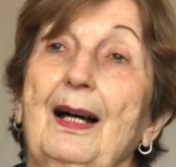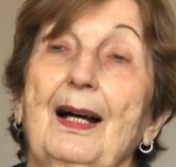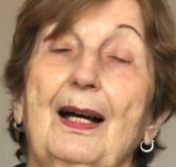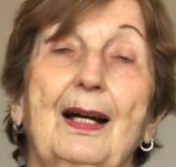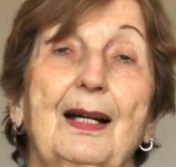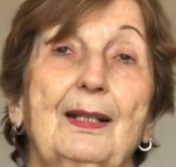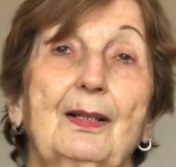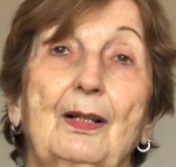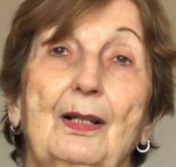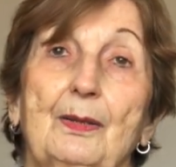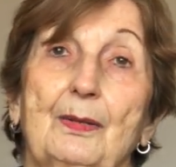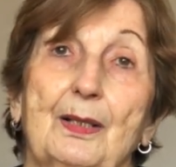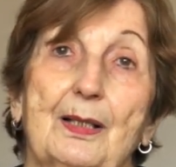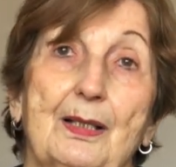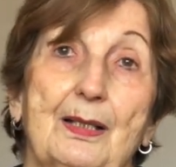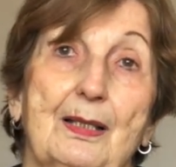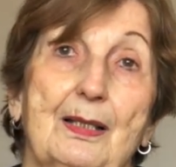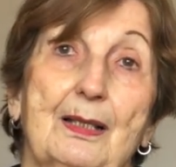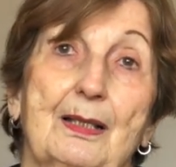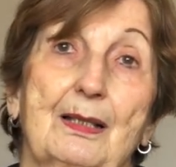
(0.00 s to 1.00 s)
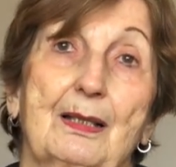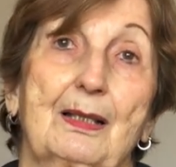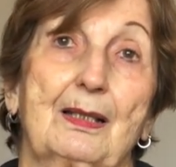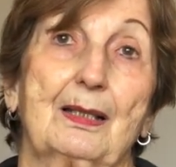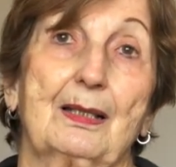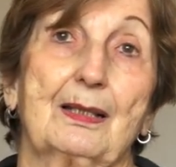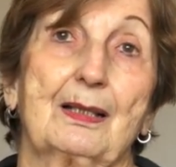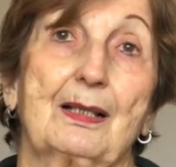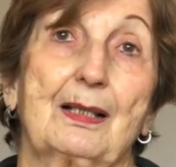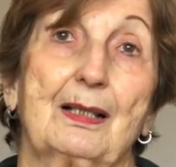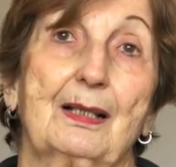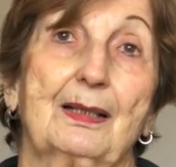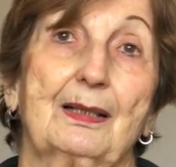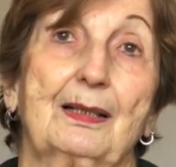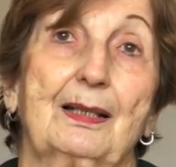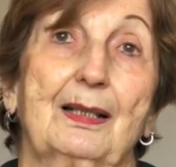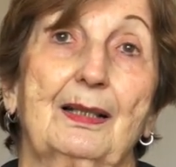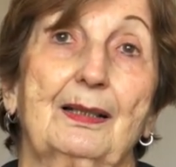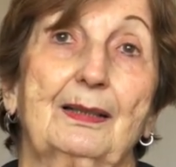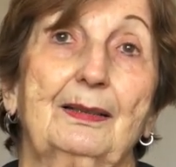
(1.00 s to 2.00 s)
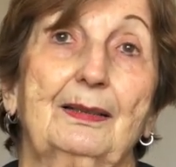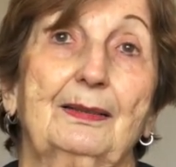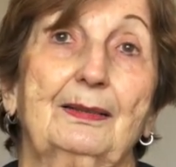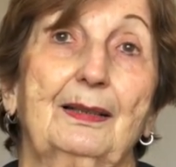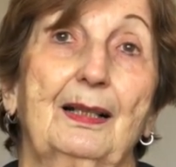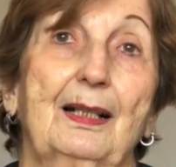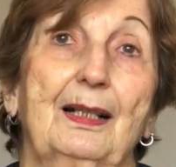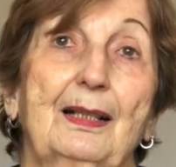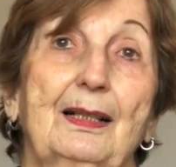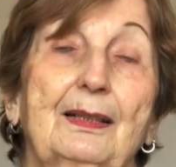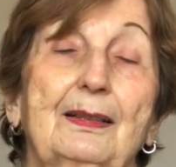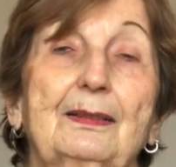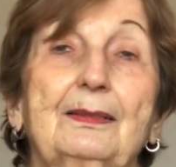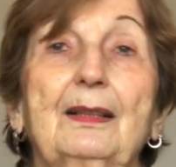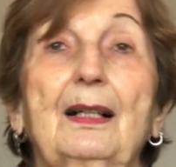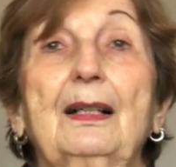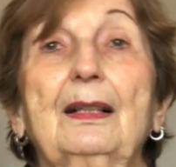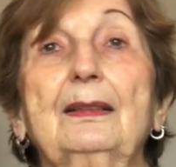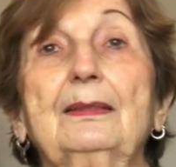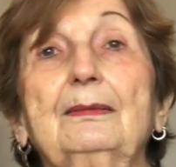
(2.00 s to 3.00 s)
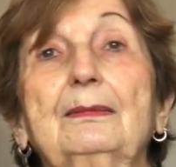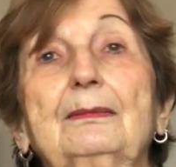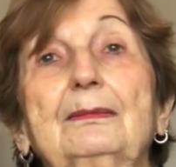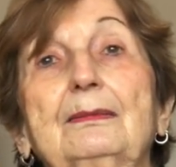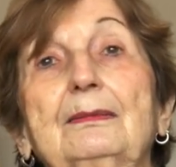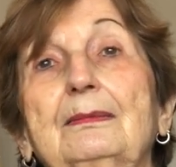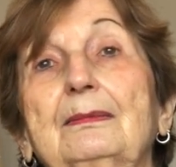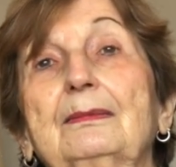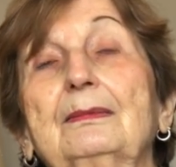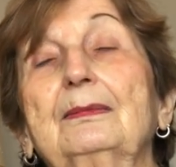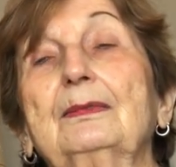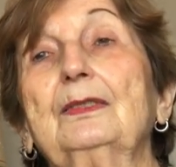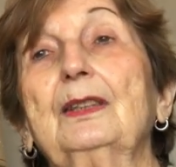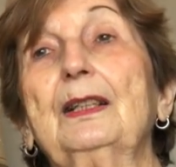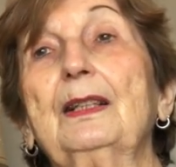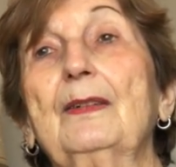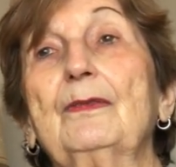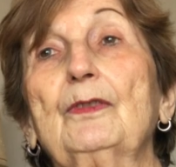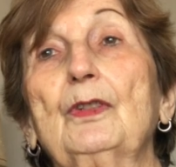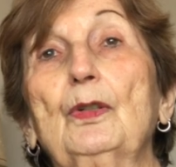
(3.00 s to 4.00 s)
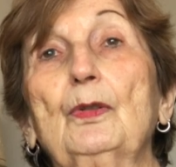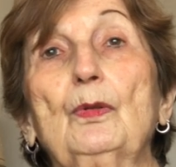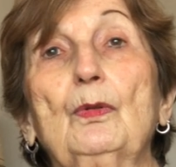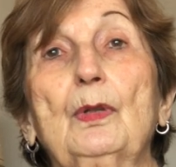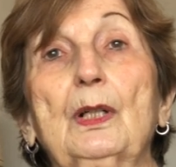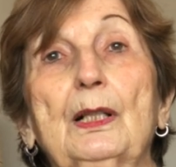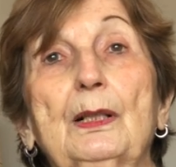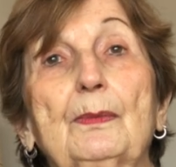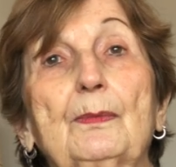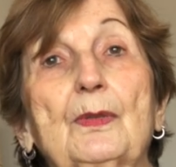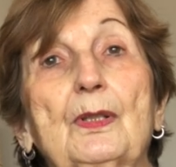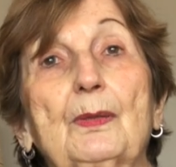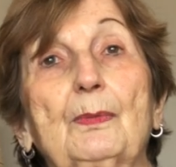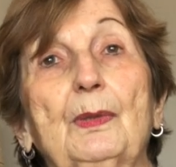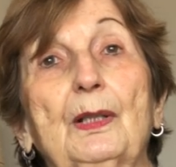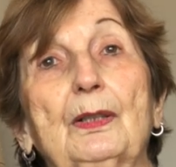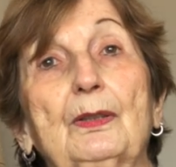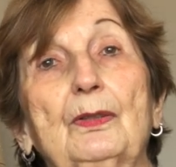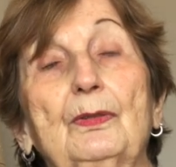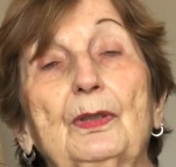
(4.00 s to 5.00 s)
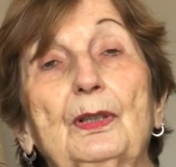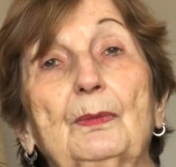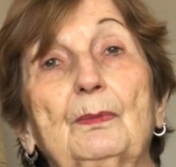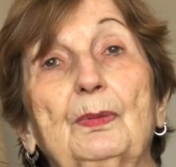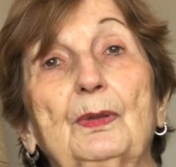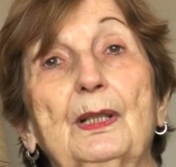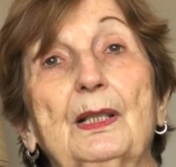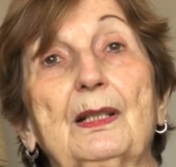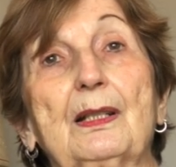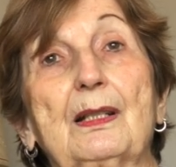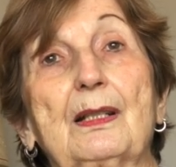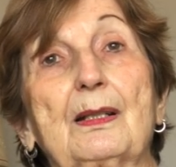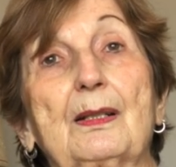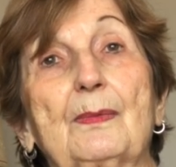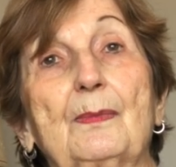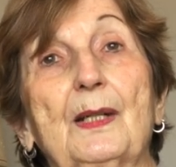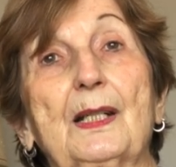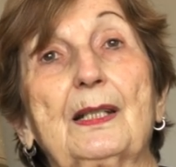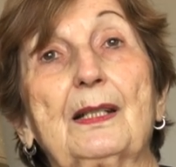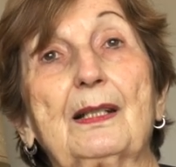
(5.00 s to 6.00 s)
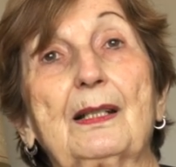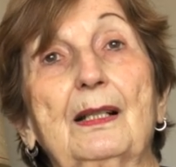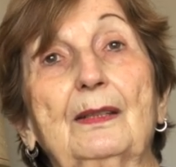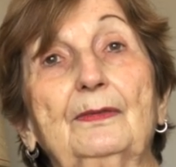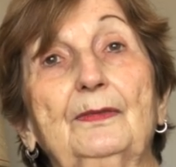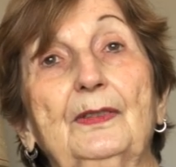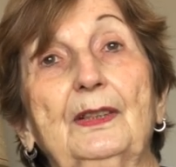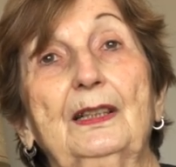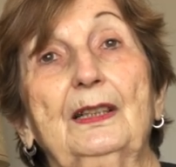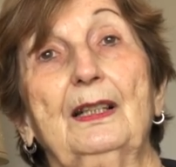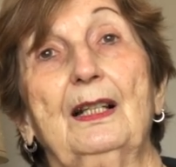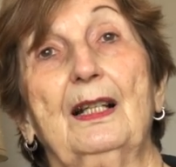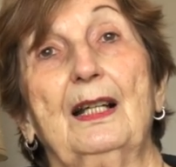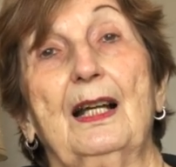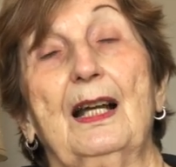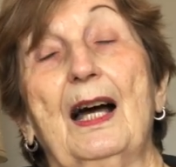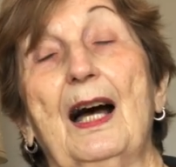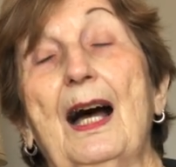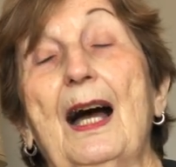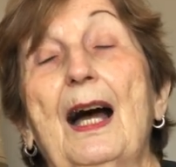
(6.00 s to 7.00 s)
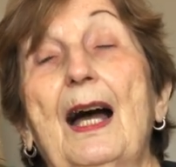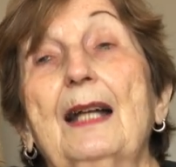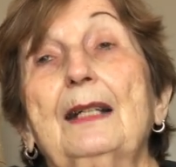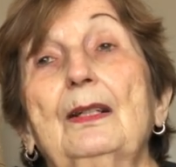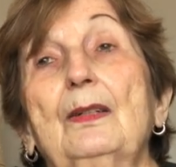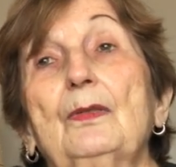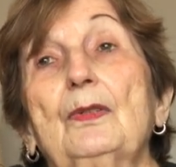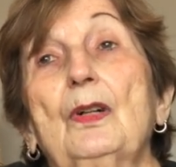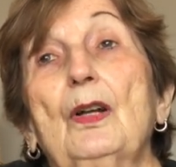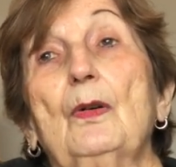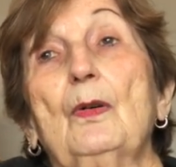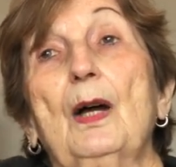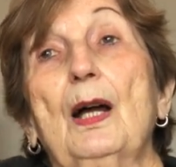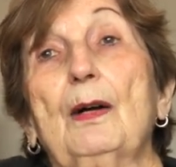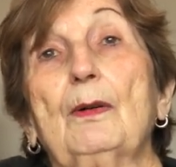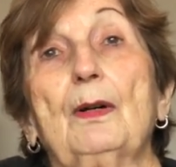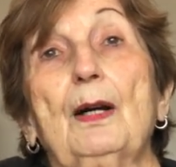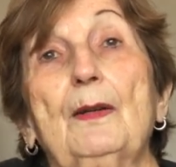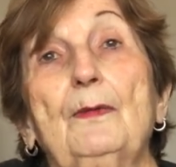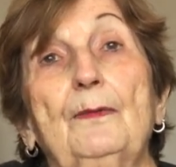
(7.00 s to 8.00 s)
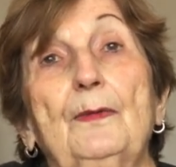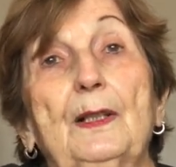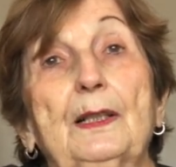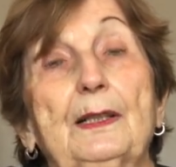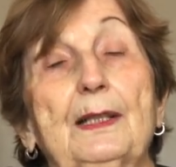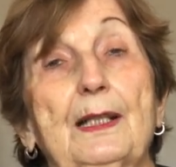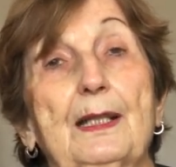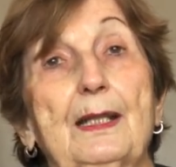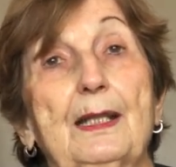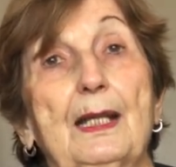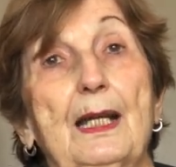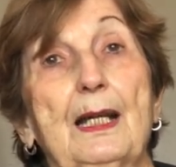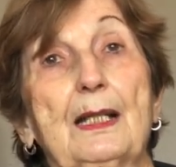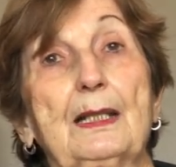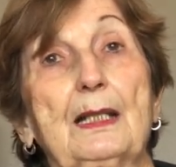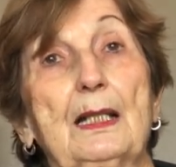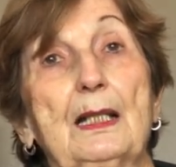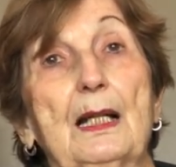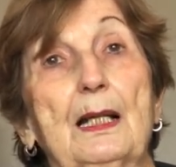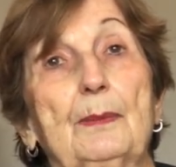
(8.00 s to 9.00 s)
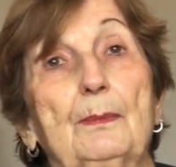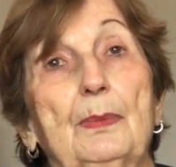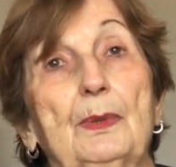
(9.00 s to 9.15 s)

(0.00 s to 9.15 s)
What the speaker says: I always did things like that. I have no qualms about going places myself. I don't know how I felt at that time,